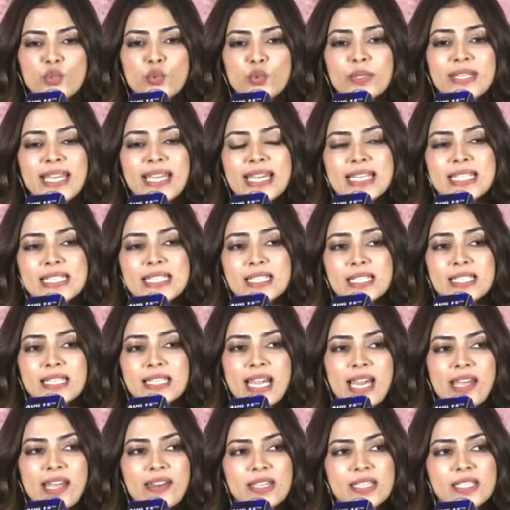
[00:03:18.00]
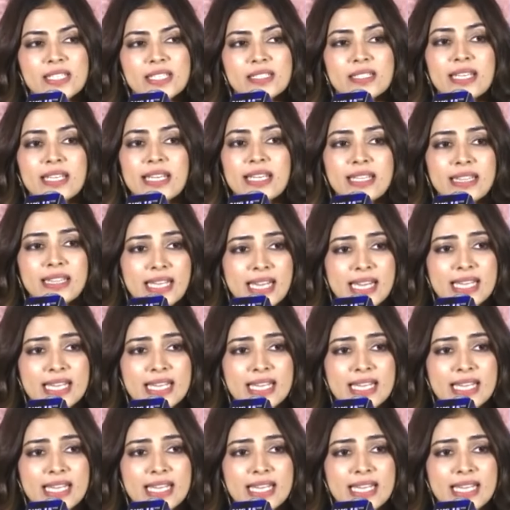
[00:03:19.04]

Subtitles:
to get a character like